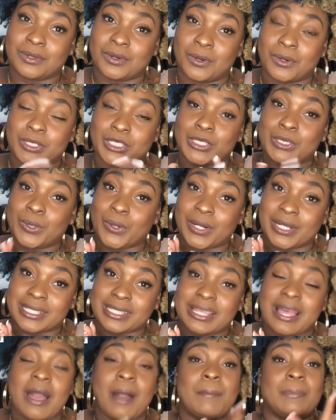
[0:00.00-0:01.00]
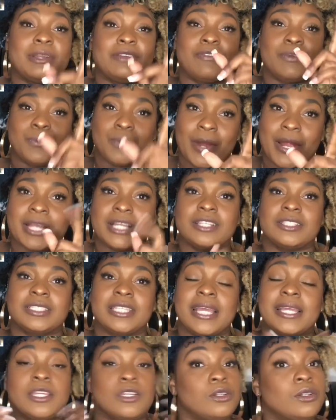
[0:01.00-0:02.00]
or shorts, but if you wear it in a
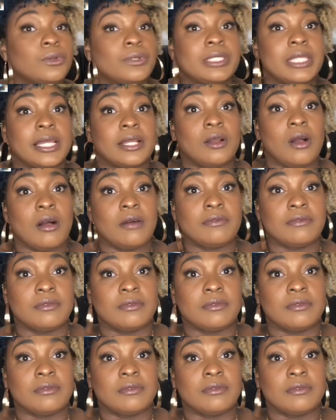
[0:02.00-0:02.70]
jacket, you can always take it off.